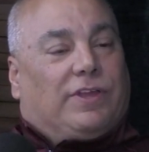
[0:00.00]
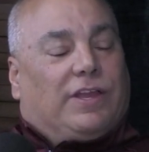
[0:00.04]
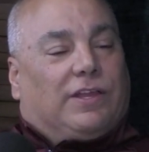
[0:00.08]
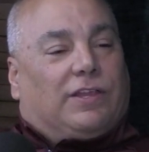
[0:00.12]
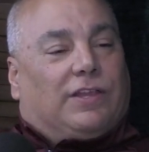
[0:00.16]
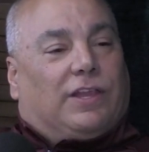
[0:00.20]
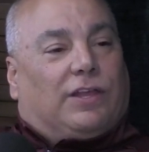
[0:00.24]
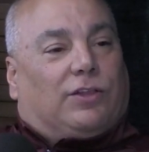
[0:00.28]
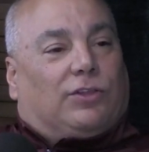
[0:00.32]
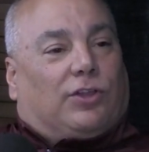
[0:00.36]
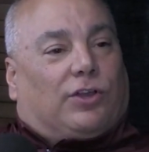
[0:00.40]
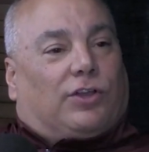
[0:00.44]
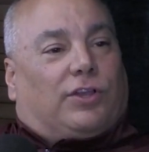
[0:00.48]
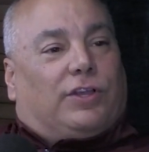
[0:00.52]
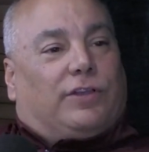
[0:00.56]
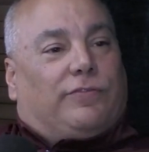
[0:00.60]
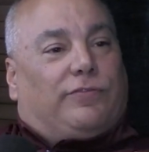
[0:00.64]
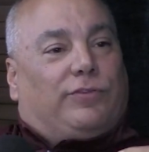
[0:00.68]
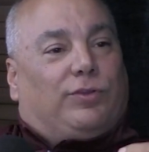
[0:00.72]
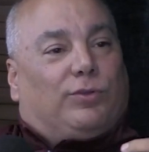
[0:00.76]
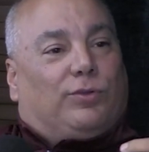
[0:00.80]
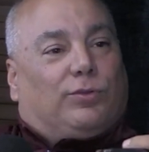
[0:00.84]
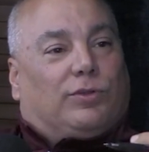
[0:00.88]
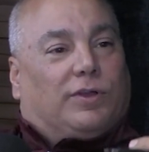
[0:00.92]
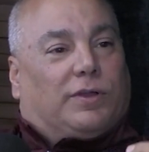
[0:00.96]
Like, look, if
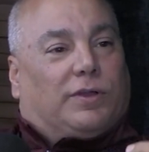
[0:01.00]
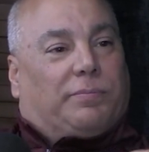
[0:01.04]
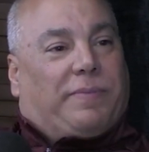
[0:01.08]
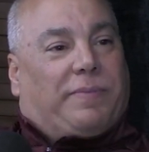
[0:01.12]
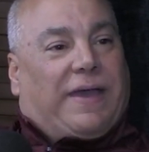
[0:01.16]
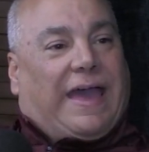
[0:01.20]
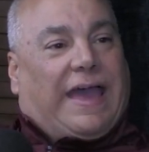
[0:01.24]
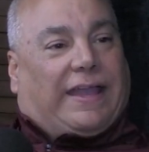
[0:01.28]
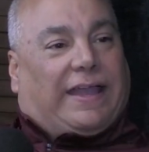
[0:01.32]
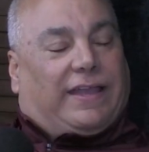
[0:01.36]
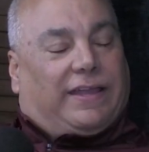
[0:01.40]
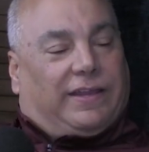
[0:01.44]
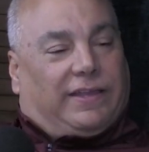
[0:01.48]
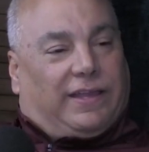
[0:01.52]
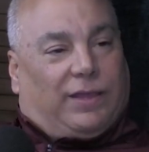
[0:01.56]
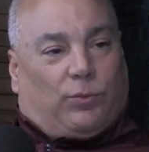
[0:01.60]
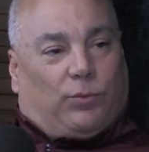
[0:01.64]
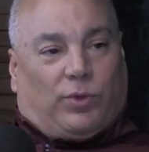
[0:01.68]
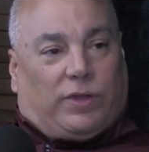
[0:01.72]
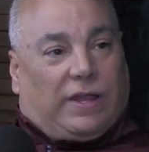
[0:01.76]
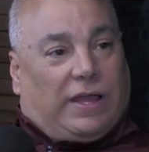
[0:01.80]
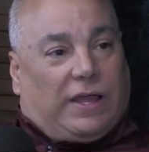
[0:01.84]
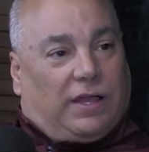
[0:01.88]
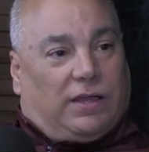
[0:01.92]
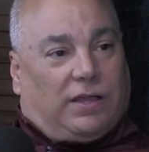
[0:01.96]
you look back, and again, we're
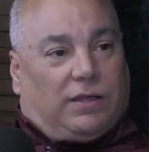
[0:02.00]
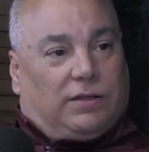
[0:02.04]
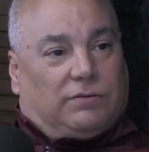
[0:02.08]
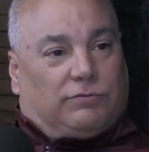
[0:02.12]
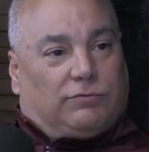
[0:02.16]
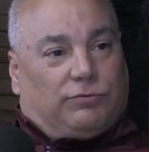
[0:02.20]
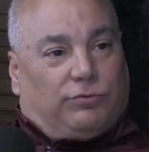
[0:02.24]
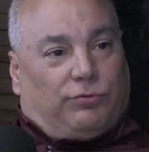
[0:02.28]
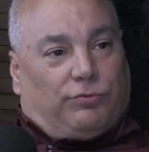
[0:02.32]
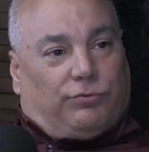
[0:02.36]
not going to